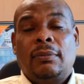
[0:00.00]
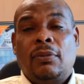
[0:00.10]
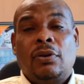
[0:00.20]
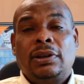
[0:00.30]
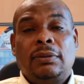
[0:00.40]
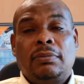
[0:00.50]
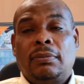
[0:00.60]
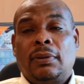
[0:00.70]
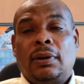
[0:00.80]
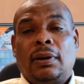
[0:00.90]
body,
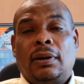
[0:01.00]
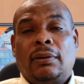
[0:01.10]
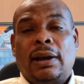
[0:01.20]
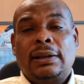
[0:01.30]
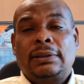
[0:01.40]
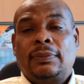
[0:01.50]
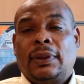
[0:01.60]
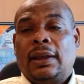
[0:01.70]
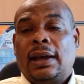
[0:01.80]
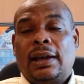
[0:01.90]
right?
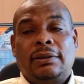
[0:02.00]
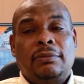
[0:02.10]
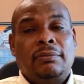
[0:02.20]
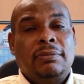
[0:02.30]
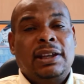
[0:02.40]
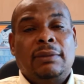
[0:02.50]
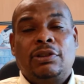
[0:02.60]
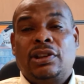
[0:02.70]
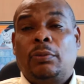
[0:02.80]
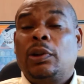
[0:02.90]
And be able
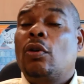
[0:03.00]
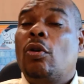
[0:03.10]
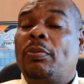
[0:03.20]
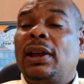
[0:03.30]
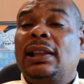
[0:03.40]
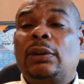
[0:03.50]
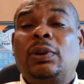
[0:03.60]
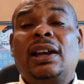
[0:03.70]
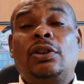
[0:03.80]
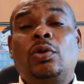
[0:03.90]
to, we're hoping that we
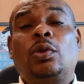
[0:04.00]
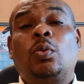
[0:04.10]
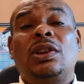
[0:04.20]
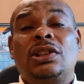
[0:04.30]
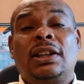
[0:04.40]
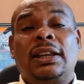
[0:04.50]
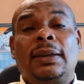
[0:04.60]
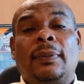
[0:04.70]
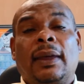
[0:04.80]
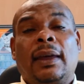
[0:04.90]
can do it regionally.
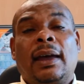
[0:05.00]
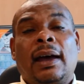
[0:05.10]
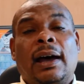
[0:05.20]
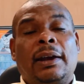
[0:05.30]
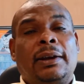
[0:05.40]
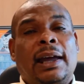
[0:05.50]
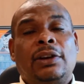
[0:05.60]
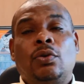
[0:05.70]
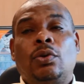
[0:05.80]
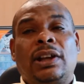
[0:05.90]
And I
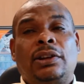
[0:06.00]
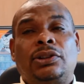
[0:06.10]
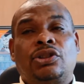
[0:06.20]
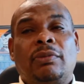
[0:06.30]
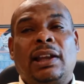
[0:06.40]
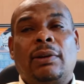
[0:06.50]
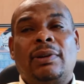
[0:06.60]
know that Jamaica